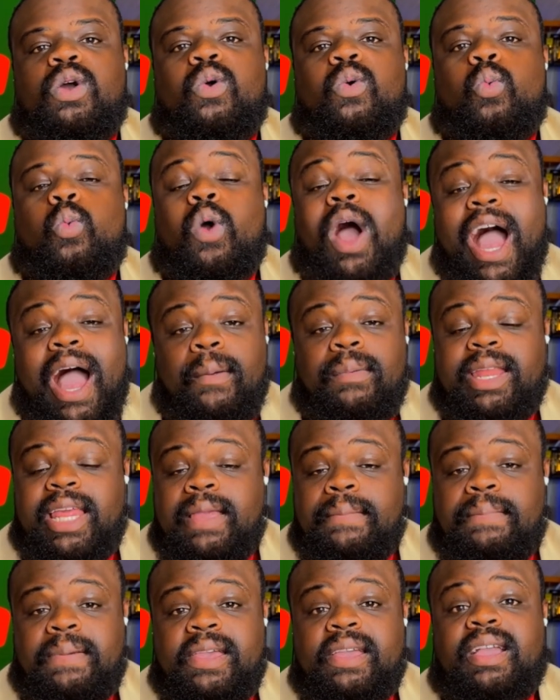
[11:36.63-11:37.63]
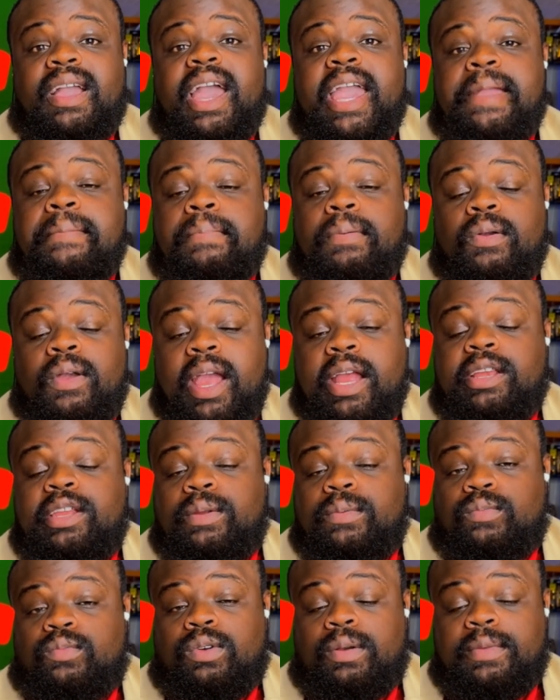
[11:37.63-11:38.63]
why would he pick a
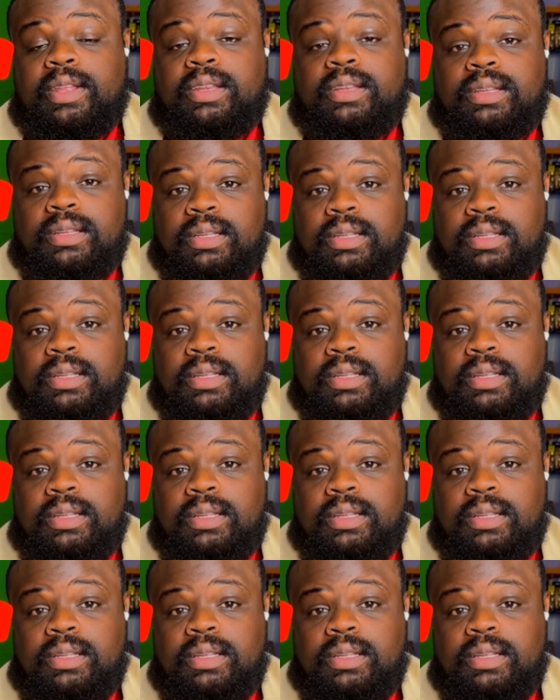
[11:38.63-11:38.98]
pregnant woman?